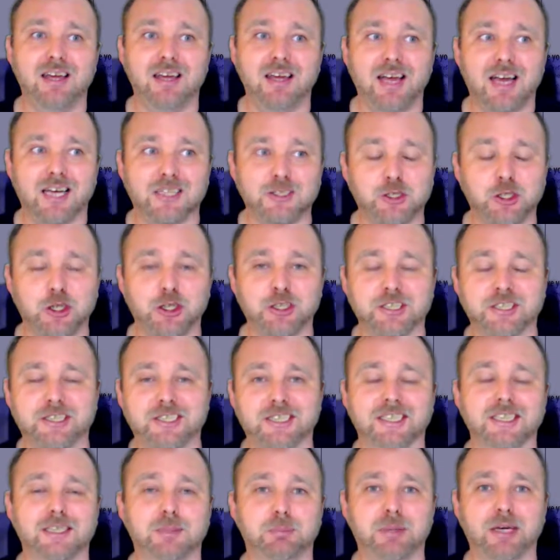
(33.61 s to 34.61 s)
I started to
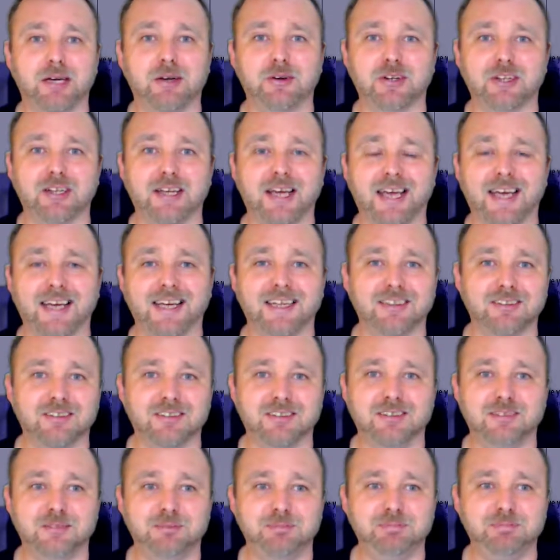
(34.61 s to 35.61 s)
think about it,
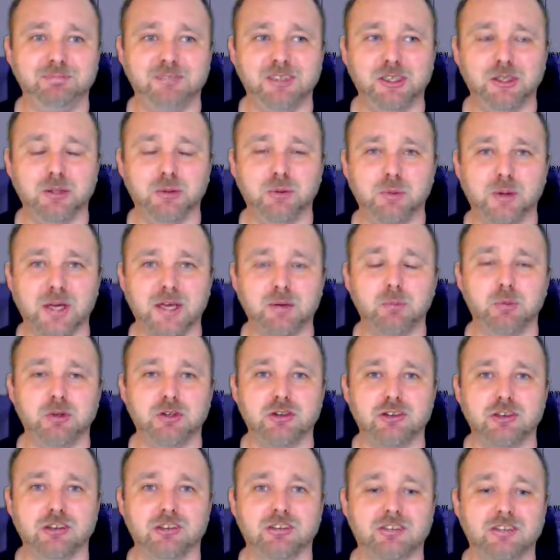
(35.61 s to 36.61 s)
and it would
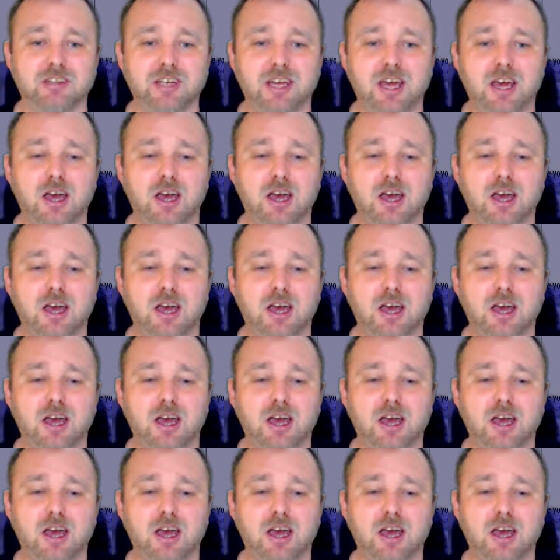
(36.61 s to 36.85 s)
just,